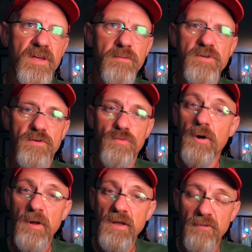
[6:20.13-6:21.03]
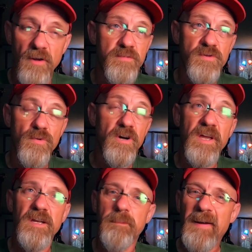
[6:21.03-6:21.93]
It was a real
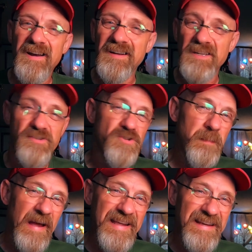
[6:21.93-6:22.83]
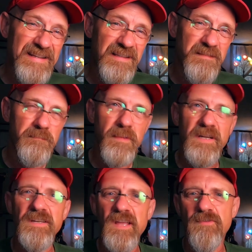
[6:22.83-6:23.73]
hit apparently in Japan, but
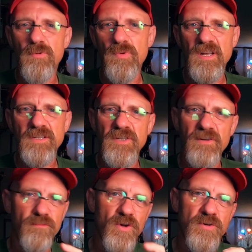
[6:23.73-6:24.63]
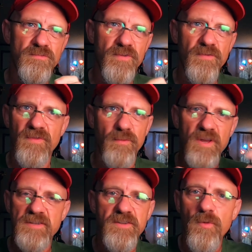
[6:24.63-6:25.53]
it never really took root in the
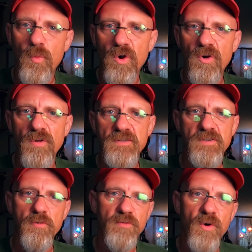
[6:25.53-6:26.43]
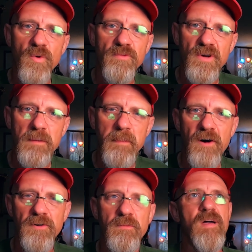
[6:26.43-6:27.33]
rest of the world, so no one really
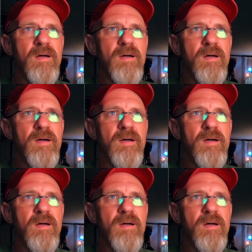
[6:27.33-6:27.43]
bought them.